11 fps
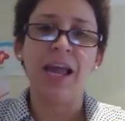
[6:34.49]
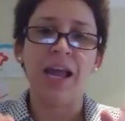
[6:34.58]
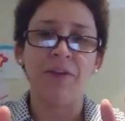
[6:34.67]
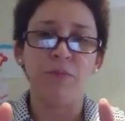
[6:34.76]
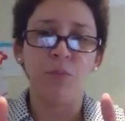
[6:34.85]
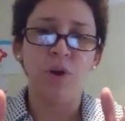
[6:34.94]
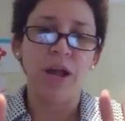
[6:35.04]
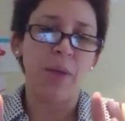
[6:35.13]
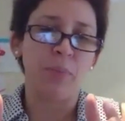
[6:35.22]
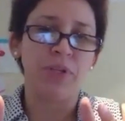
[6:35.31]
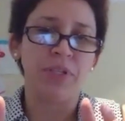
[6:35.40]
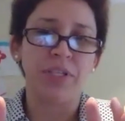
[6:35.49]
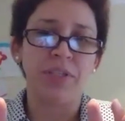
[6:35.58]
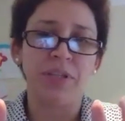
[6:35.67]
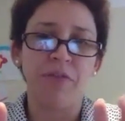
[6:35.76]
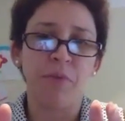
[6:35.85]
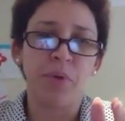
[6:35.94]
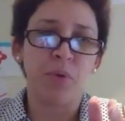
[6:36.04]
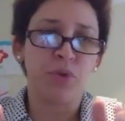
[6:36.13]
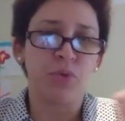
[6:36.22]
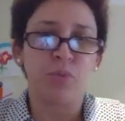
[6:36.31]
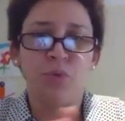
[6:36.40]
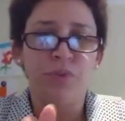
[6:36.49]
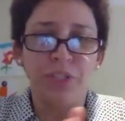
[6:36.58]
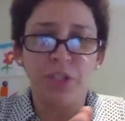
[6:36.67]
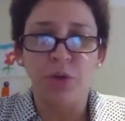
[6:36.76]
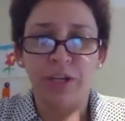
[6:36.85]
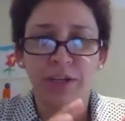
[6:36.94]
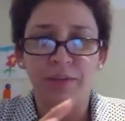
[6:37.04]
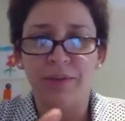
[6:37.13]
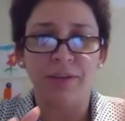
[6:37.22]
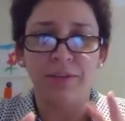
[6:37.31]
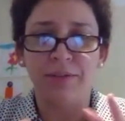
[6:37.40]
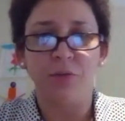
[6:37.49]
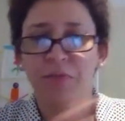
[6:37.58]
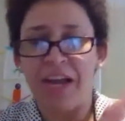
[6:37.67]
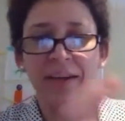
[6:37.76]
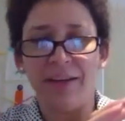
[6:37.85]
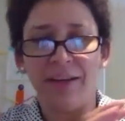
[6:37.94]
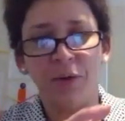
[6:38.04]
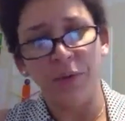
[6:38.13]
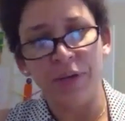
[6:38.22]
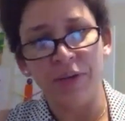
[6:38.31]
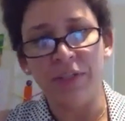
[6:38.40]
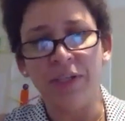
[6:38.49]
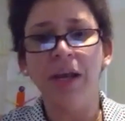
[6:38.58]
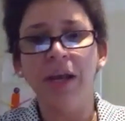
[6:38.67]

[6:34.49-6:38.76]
And what happens is everybody wants to move the toilet and to hide it or whatever.